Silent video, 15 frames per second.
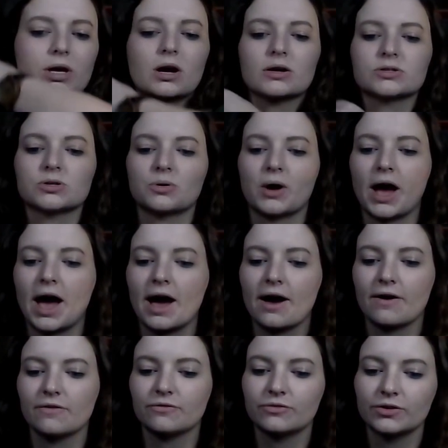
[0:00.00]
also
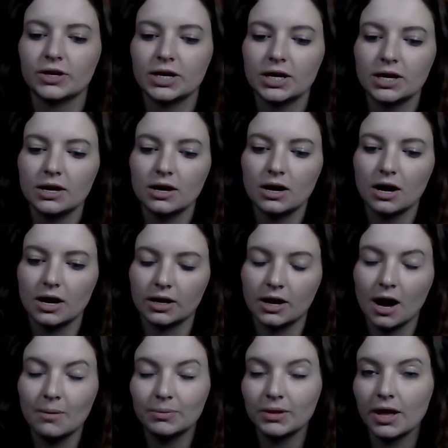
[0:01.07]
have a
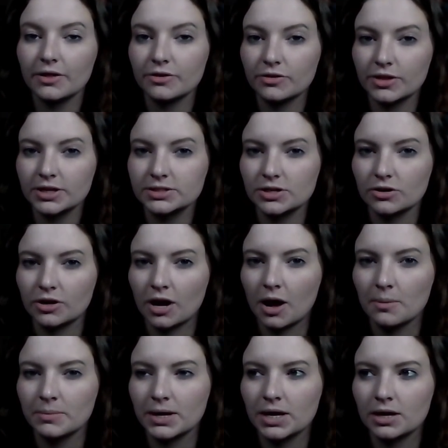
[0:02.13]
couple of other things that are
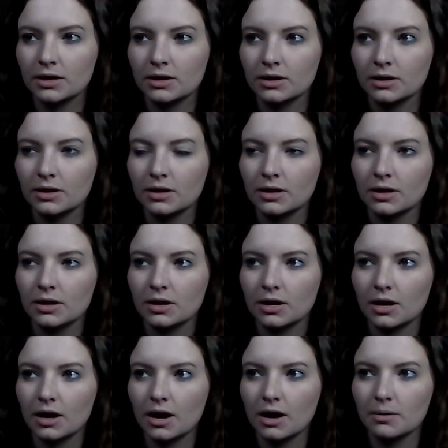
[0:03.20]
coming
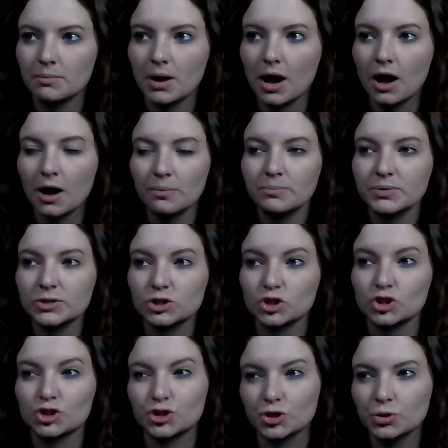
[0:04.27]
up
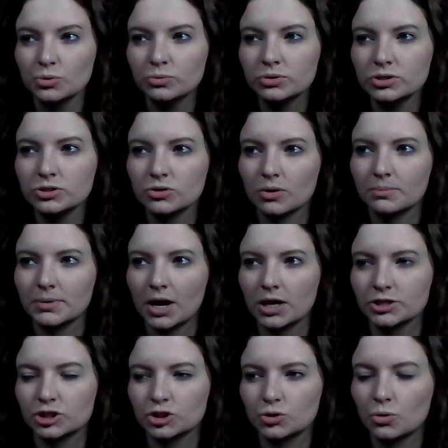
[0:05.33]
soon. So I'm not
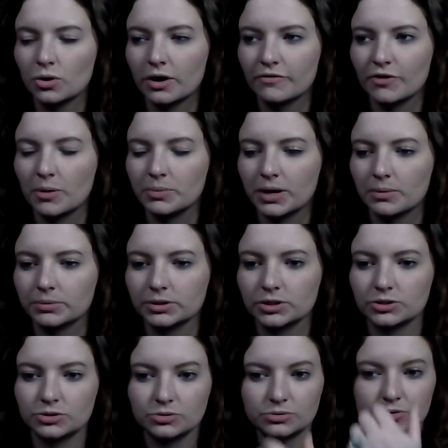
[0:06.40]
sure if I'll be able to
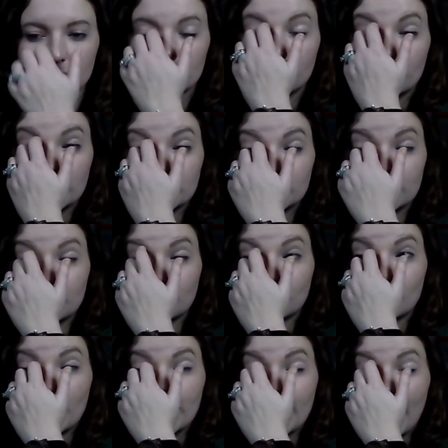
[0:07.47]
do Generation
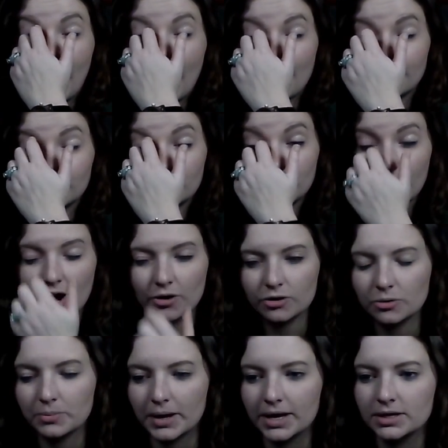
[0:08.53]
right after Outer
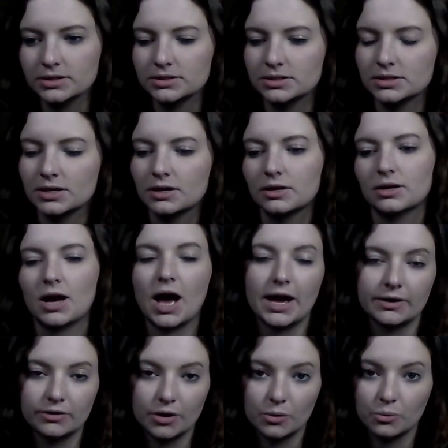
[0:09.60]
Banks. I
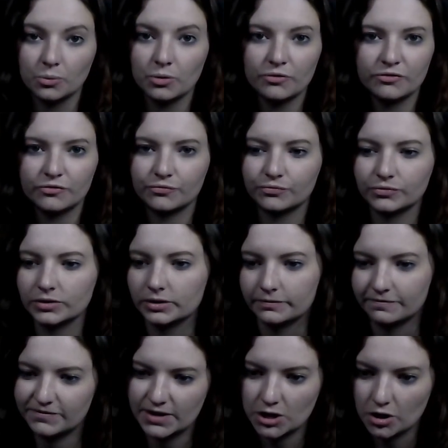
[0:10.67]
don't know. We'll
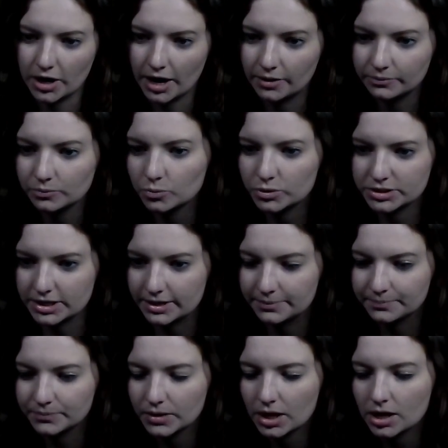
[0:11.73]
figure it out. We'll see.
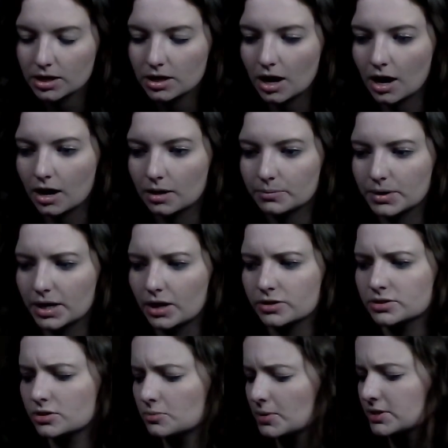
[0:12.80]
It
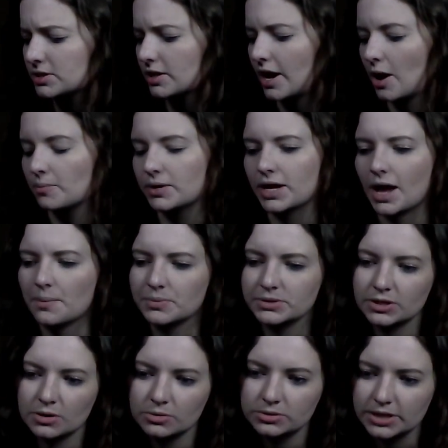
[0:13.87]
also depends on how many
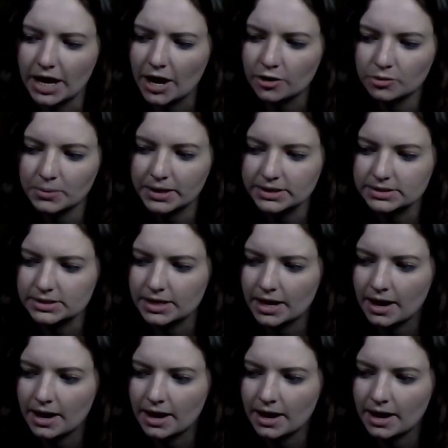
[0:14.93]
episodes Outer Banks